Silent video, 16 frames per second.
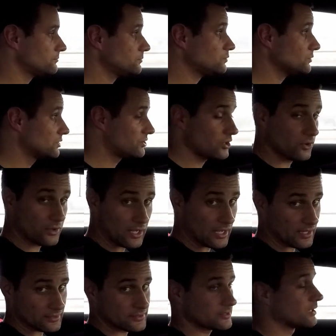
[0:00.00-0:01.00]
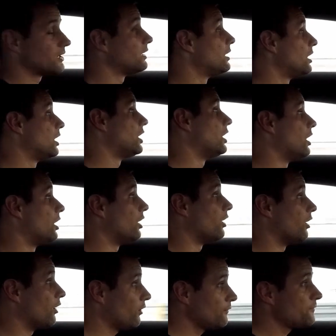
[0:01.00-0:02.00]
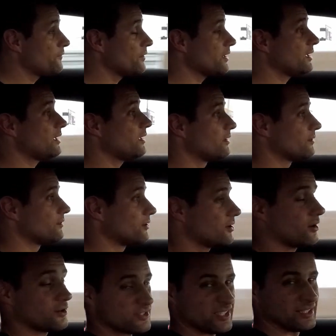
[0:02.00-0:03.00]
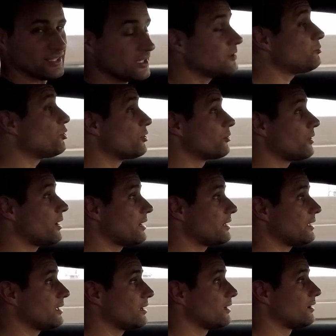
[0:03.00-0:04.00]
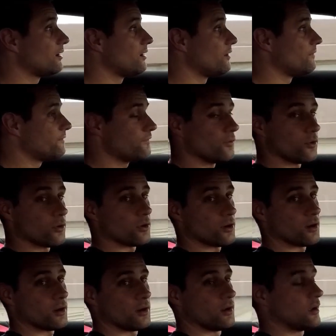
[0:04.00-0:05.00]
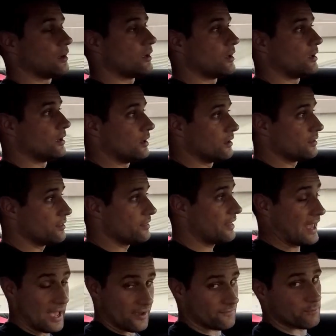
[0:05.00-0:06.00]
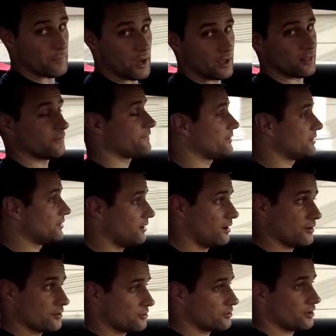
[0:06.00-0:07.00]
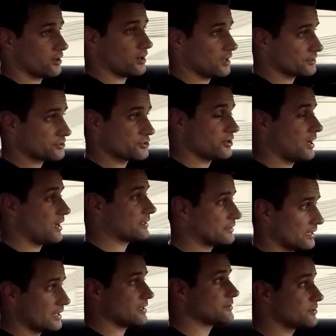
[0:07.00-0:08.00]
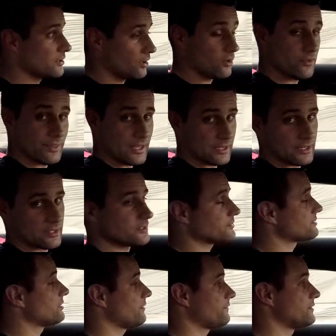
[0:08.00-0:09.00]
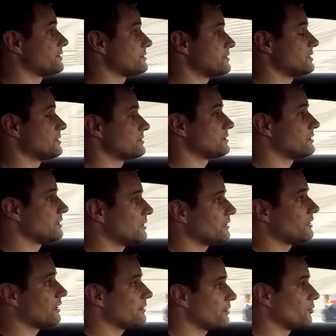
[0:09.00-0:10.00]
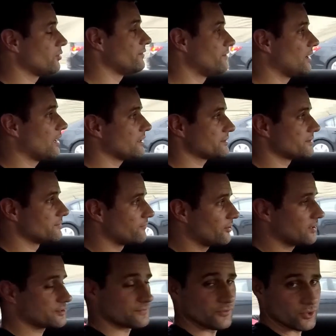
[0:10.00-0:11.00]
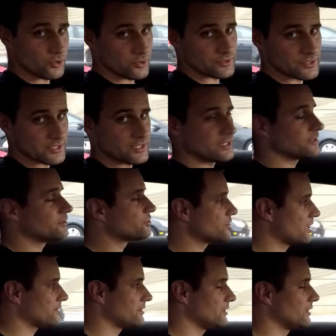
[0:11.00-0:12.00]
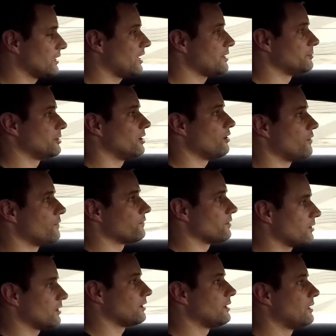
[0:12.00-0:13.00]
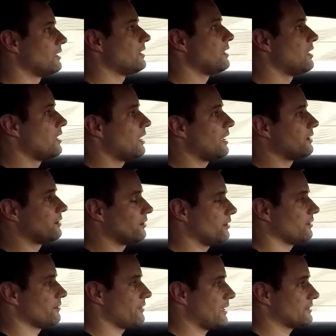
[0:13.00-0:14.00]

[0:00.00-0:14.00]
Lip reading: So guys, hopefully the car's a little more ready for the half-mile event, autocross, track days, all that kind of stuff this season, now that we've got some fresh fluids in it, check the alignment over, and all of that